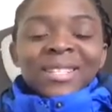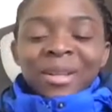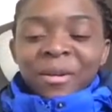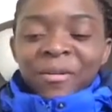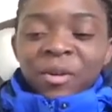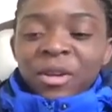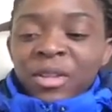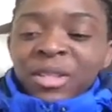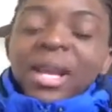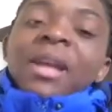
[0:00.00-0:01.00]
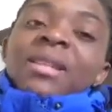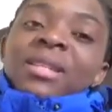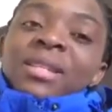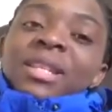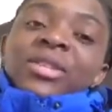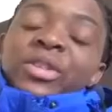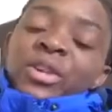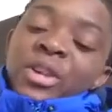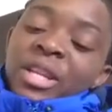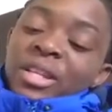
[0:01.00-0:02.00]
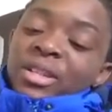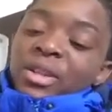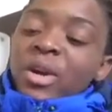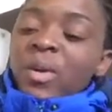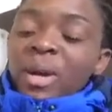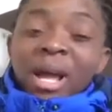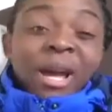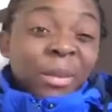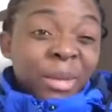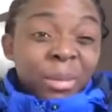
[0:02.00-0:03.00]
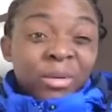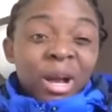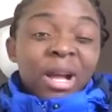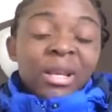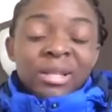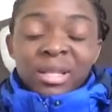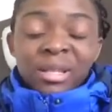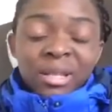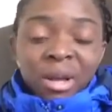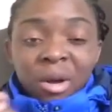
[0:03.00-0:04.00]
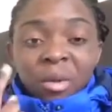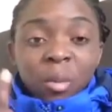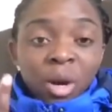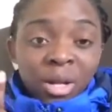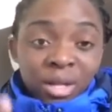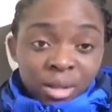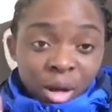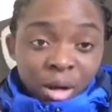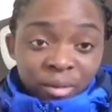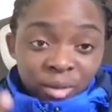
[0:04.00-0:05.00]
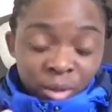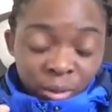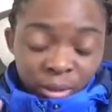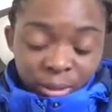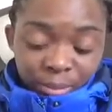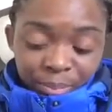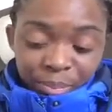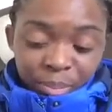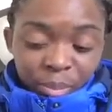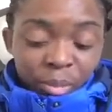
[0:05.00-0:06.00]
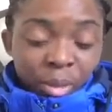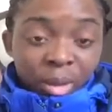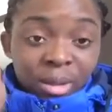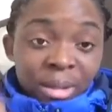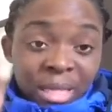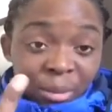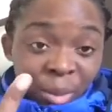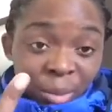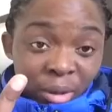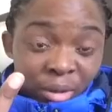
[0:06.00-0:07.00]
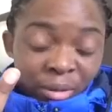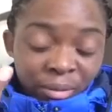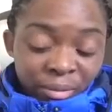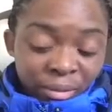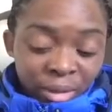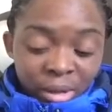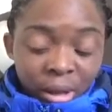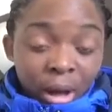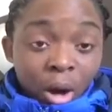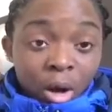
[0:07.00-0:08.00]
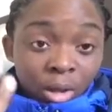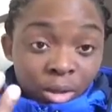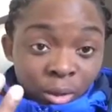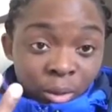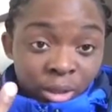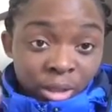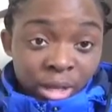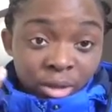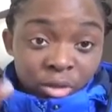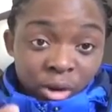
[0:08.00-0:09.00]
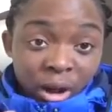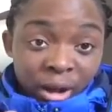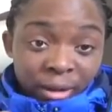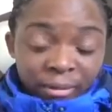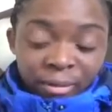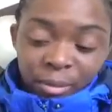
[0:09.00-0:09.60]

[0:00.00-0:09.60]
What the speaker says: So 4 of the statuses that you're going to need to know and kind of memorize is: 1 is off duty, sleeper berth, on duty, and drive.